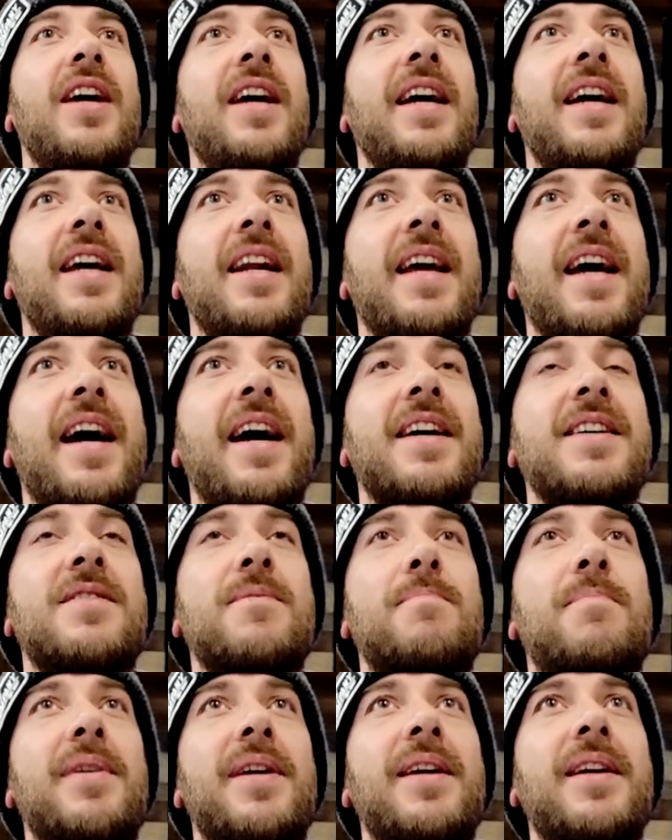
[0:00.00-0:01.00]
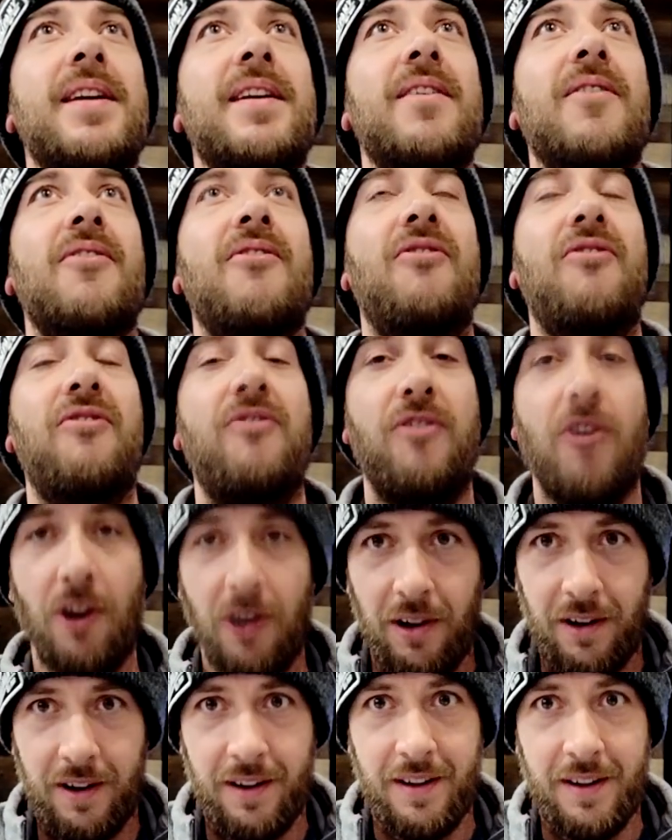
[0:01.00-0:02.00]
it has been
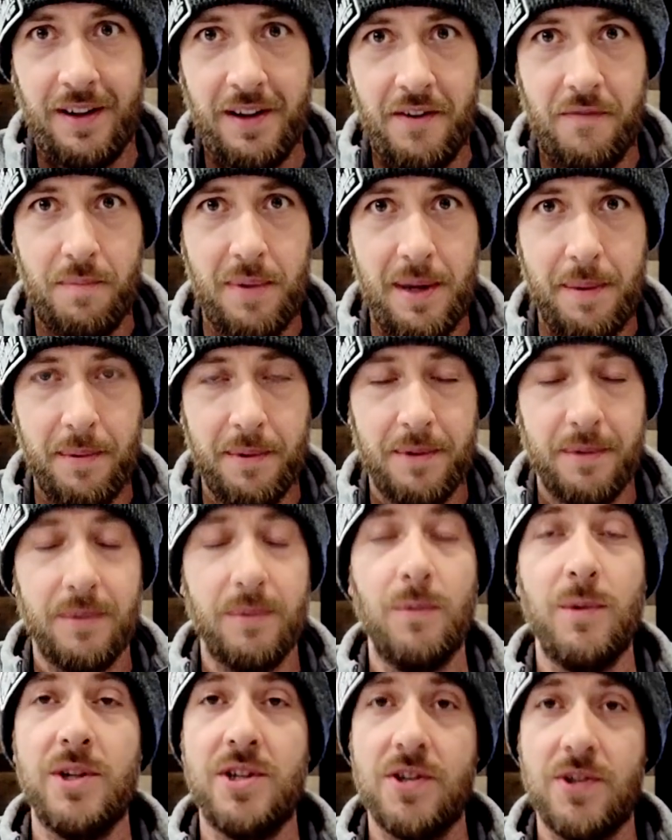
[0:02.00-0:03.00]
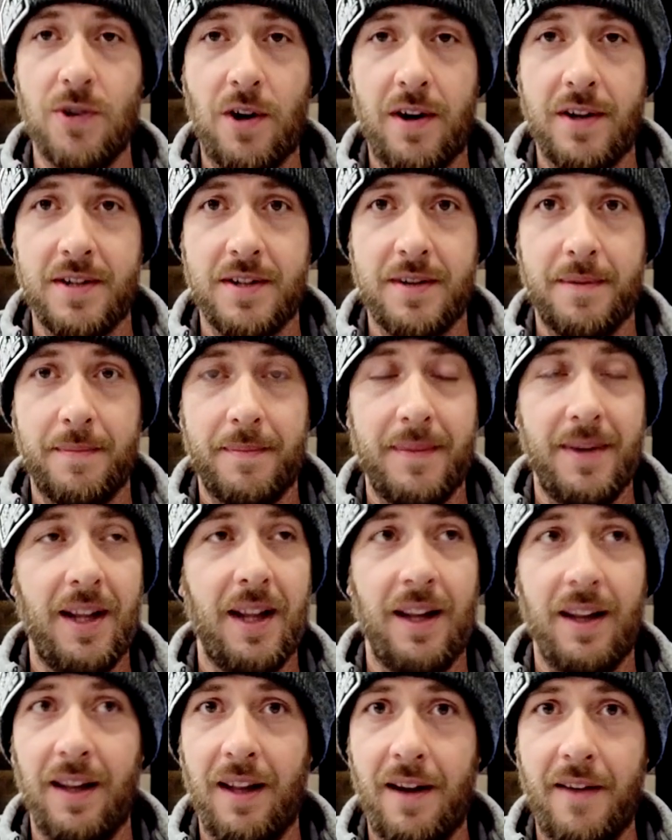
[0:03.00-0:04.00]
full of people, which is awesome.
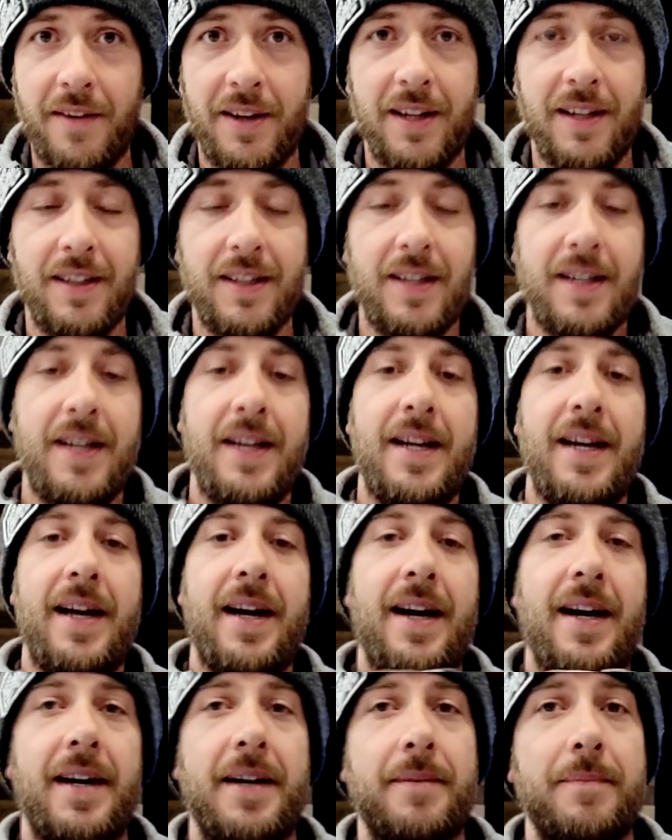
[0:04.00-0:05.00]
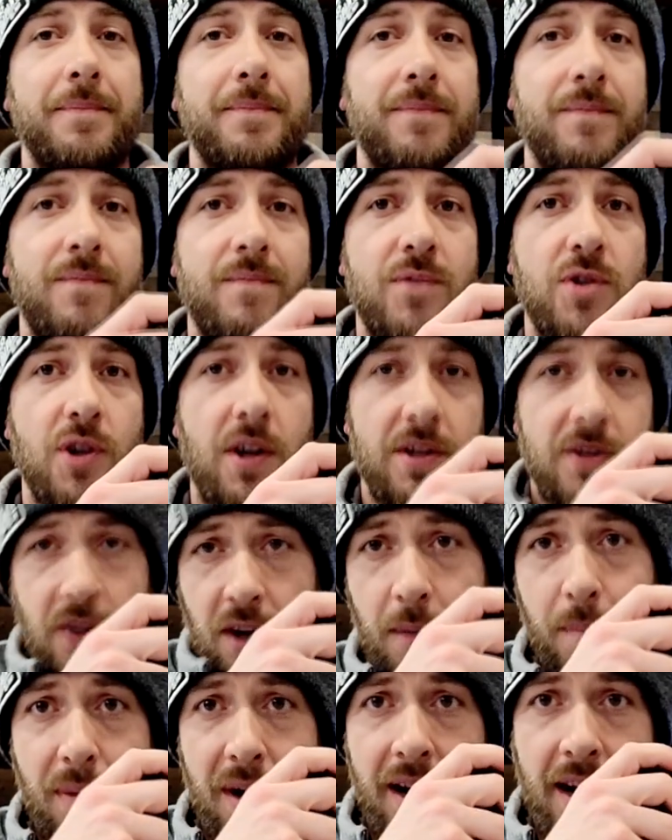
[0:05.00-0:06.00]
I love it. Um, so I
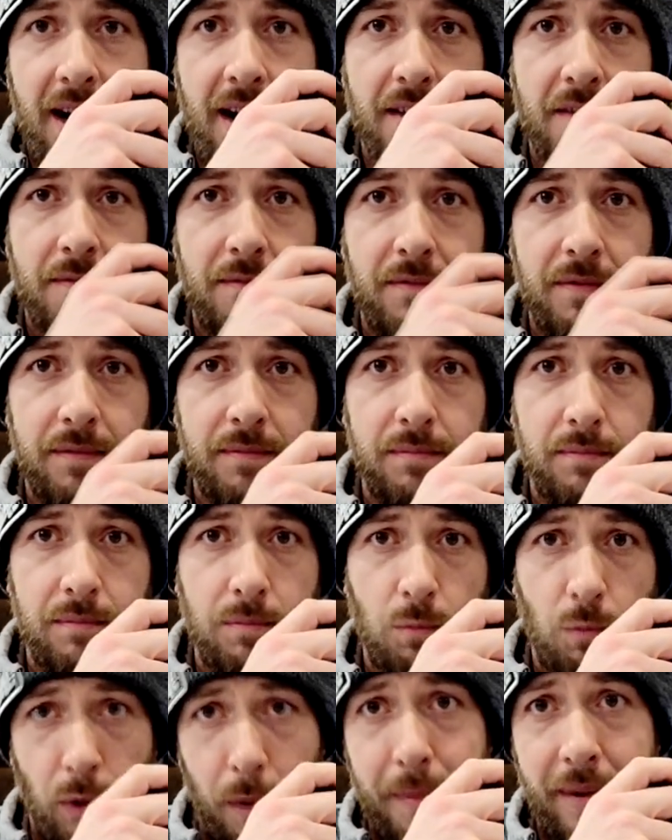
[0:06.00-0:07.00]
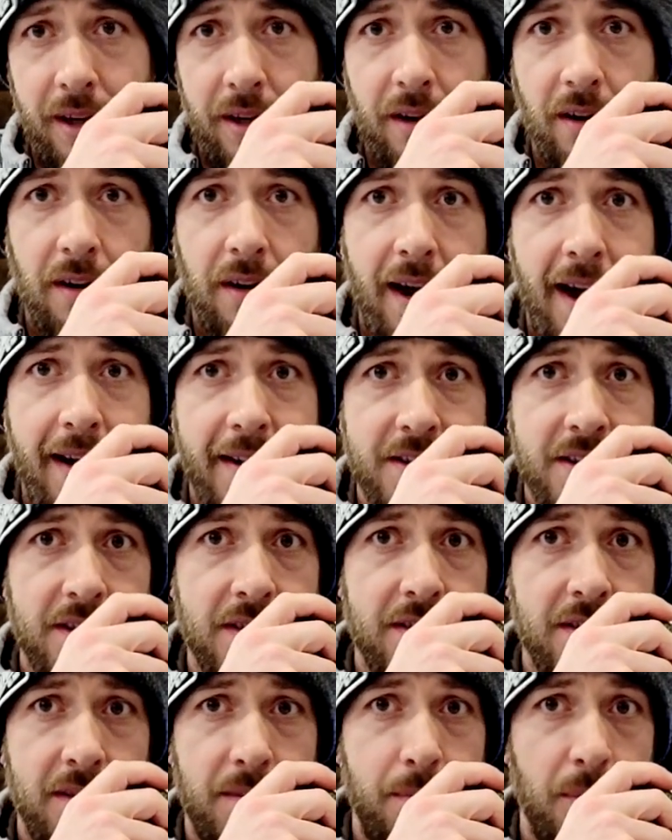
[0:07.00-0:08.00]
took a break out of whooping your
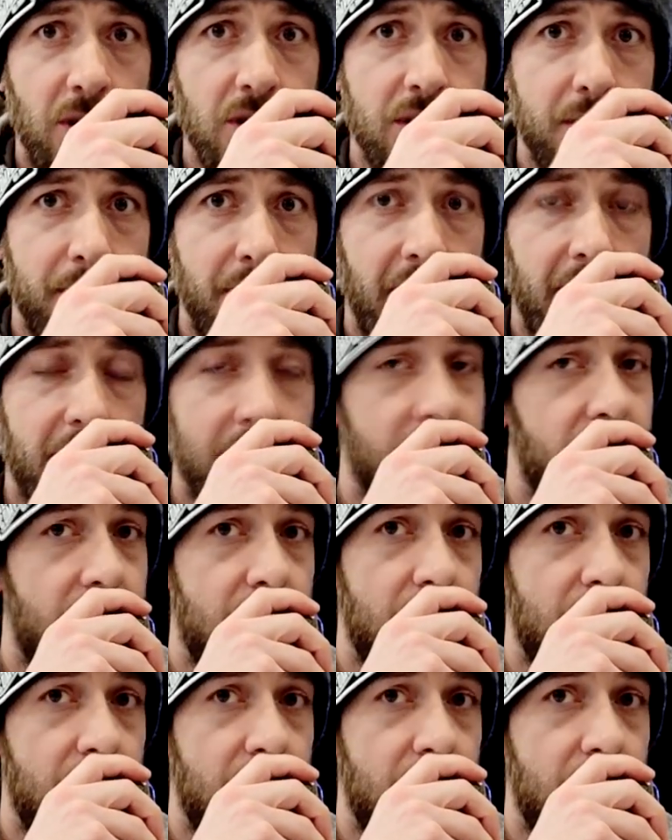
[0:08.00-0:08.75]
asses in multiplayer